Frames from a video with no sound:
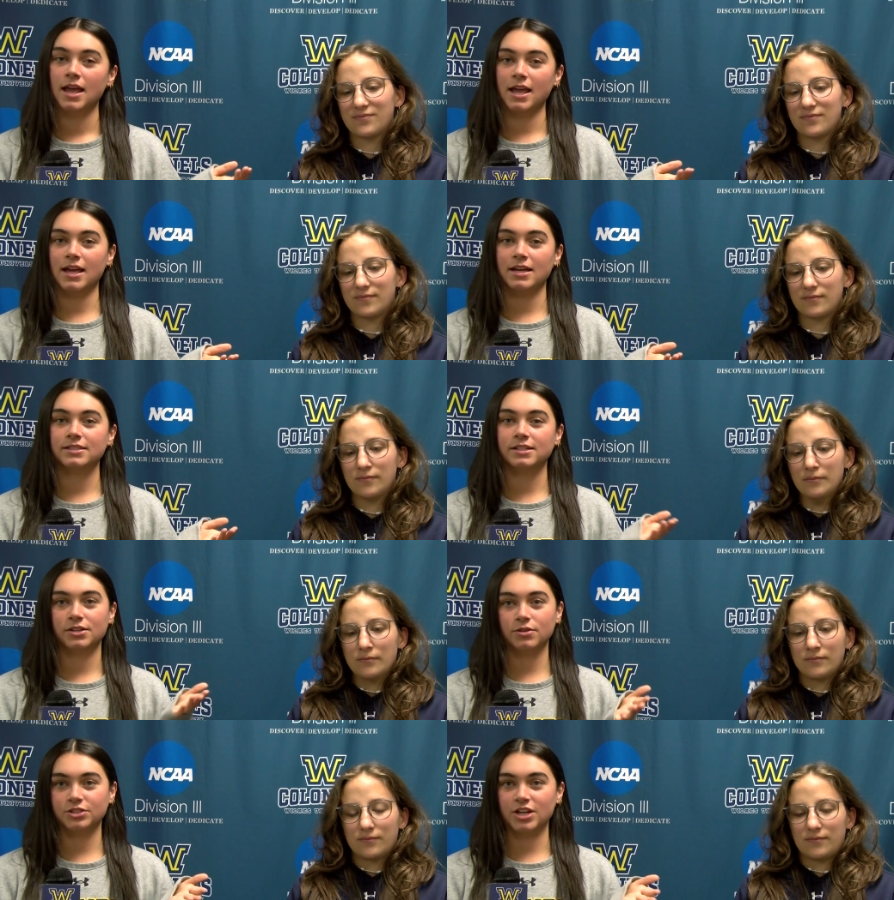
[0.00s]
Speaker 1: and
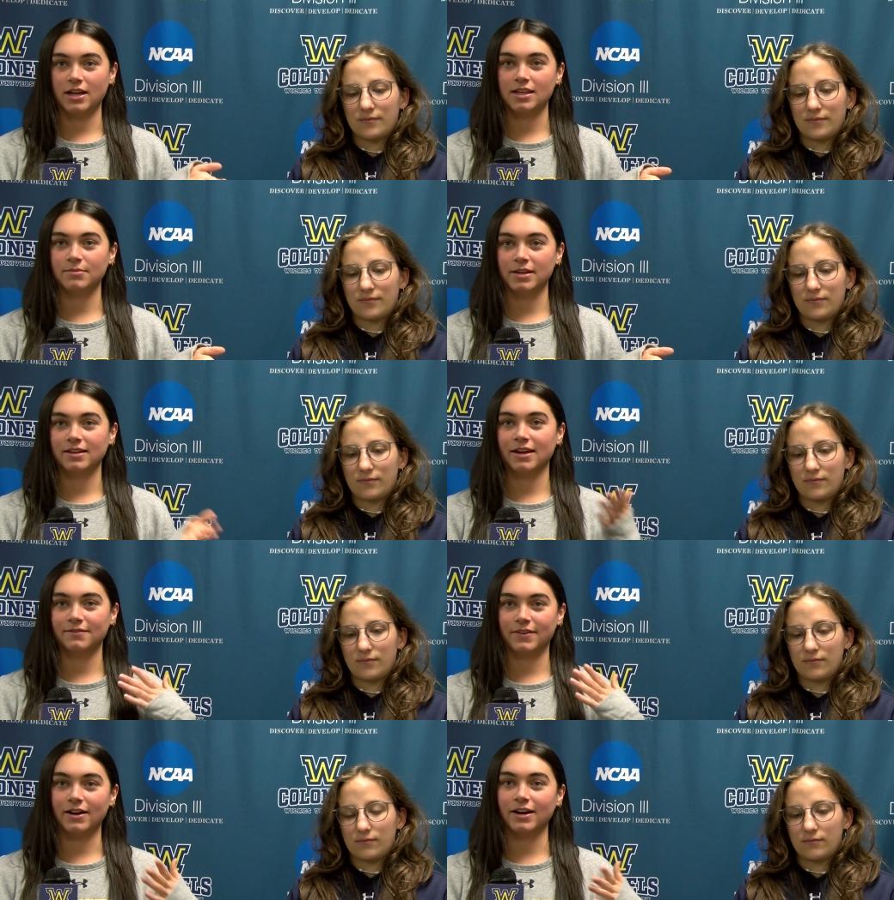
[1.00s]
Coach Jackie made
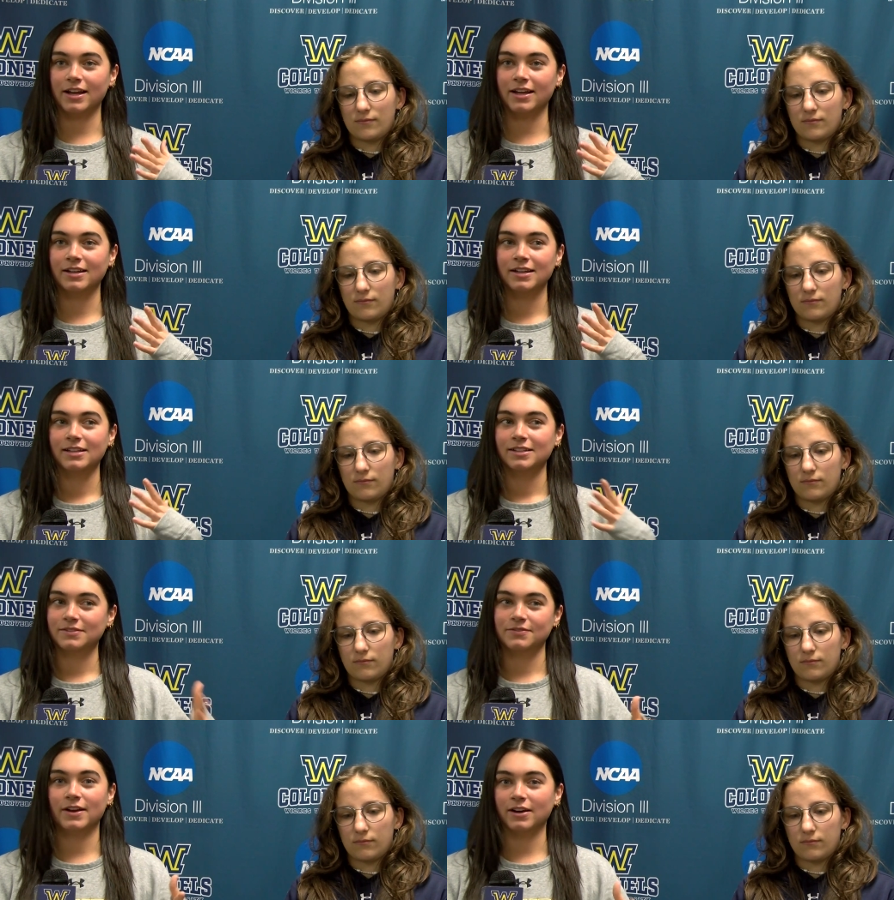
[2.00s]
that very
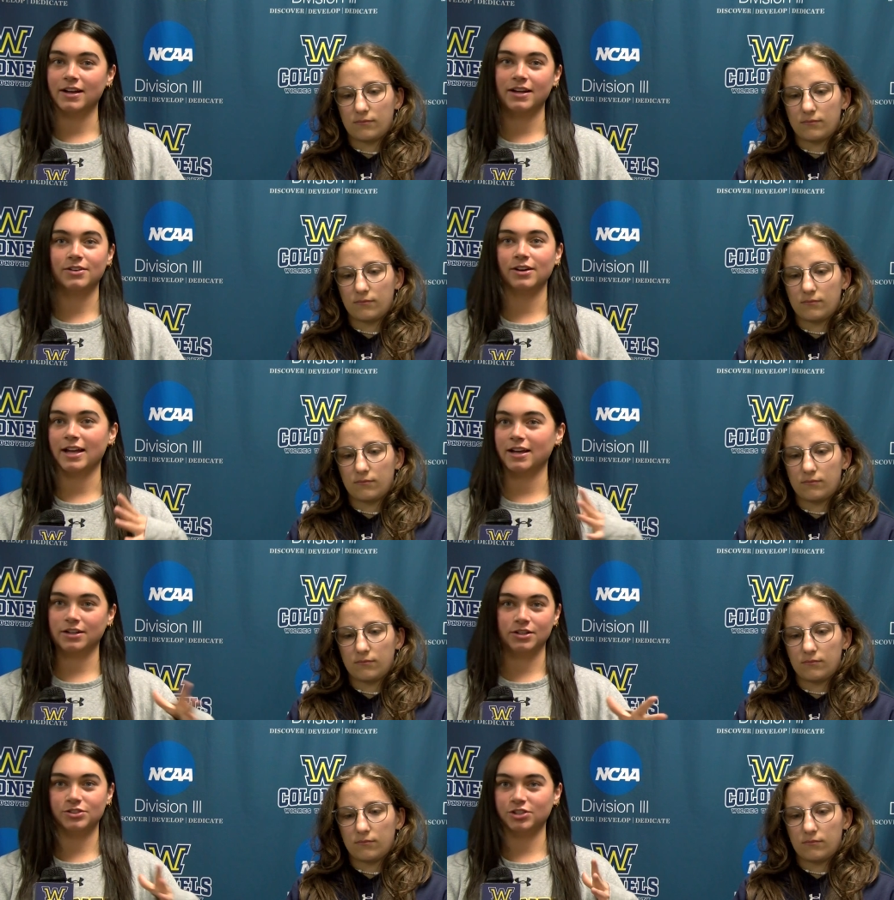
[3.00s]
very great, a
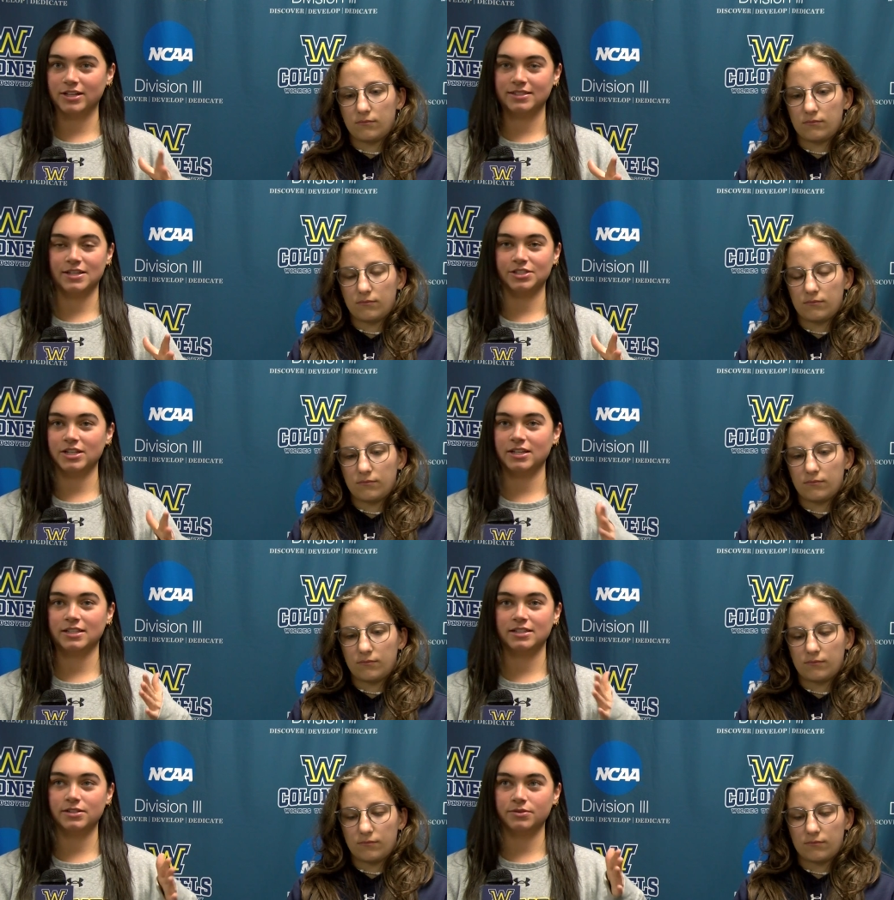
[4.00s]
good transition
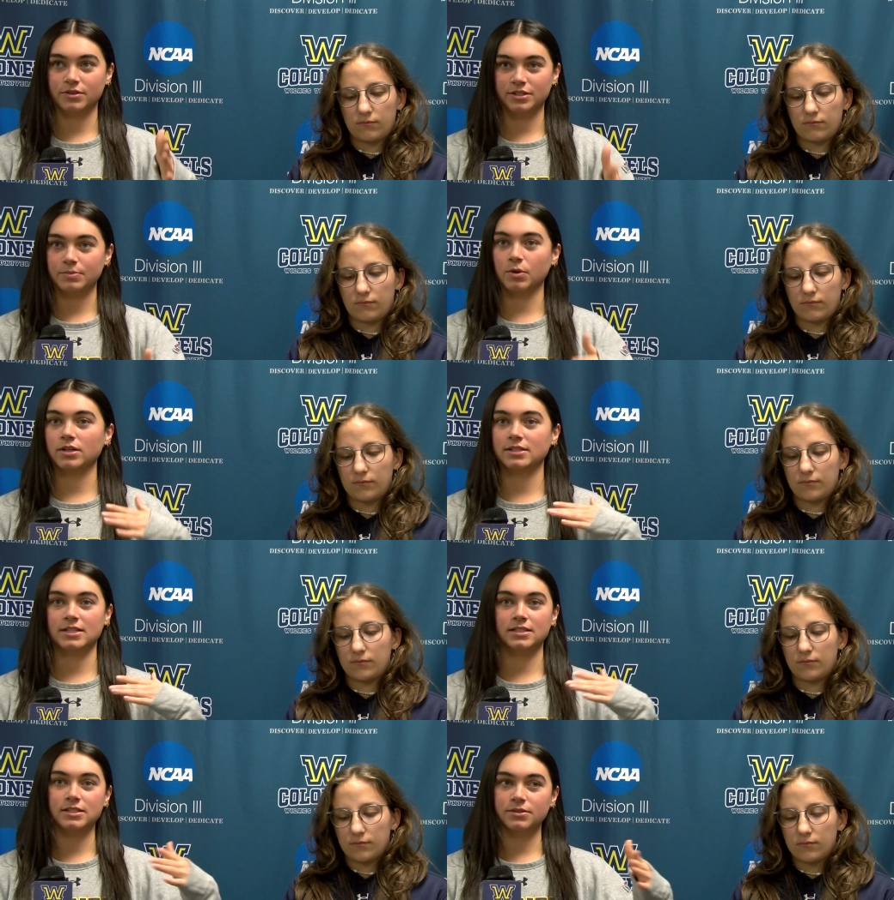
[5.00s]
into the sports,
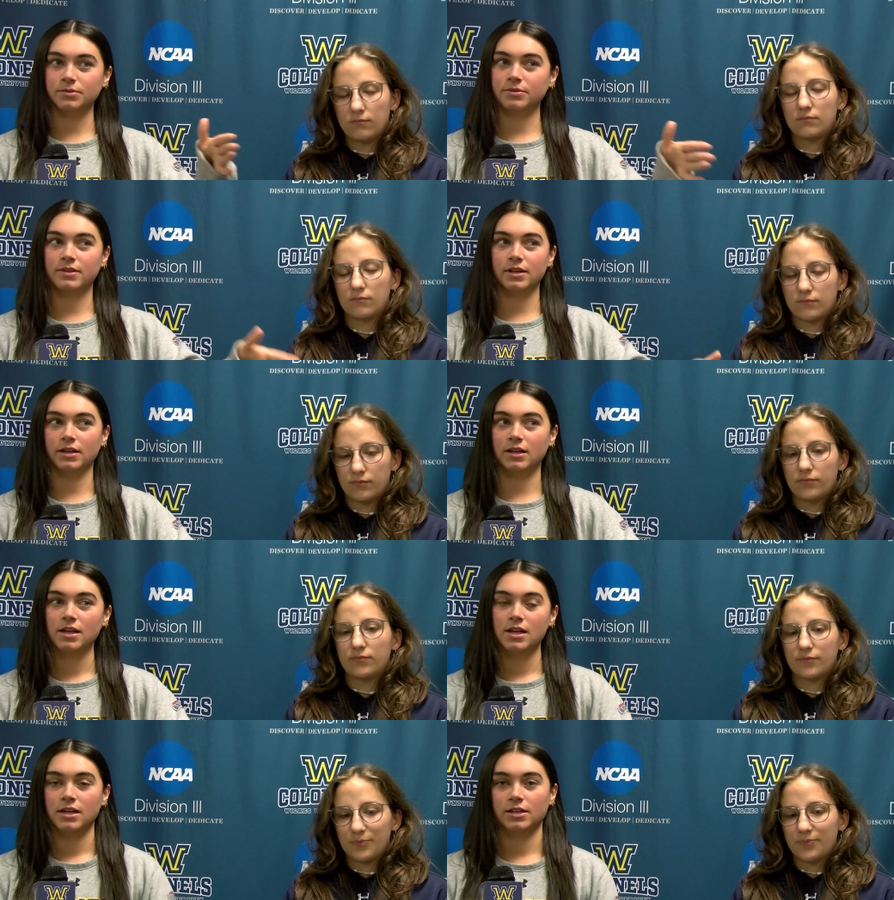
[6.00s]
into the
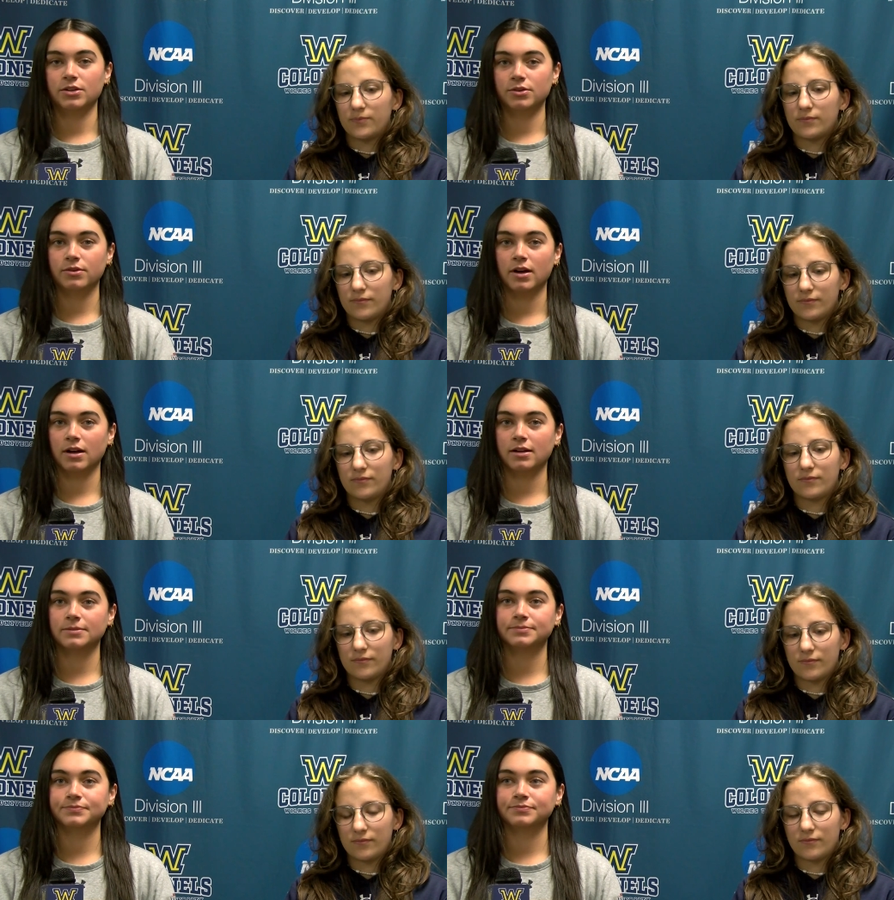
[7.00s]
new
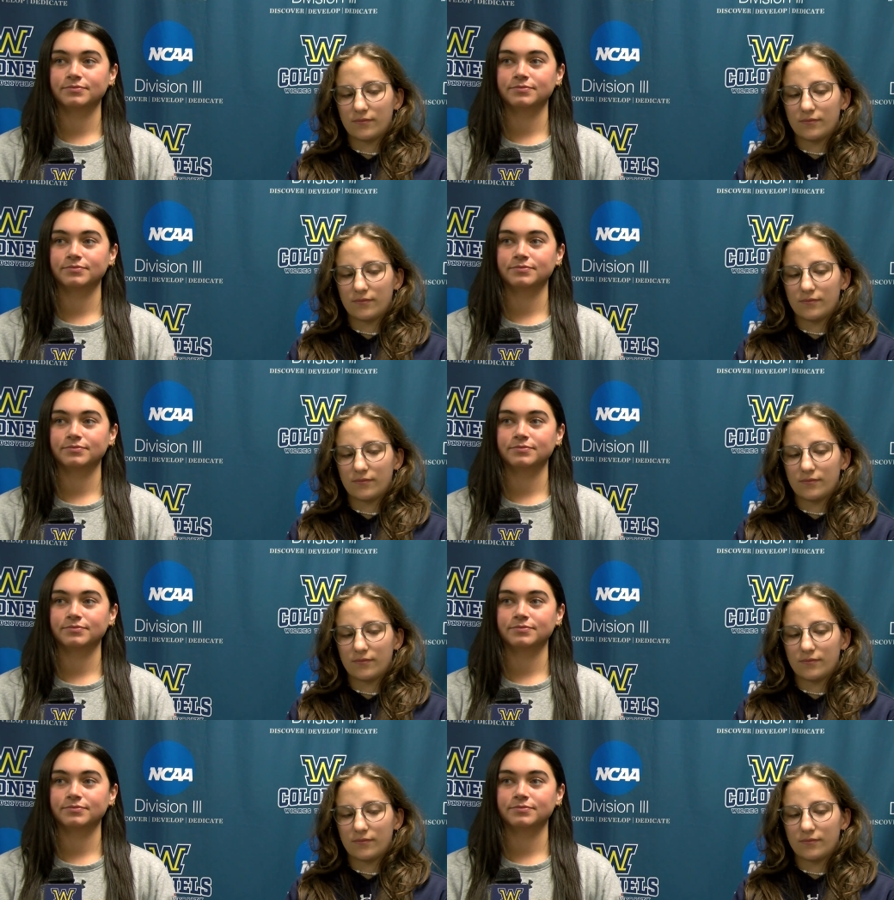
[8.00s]
um,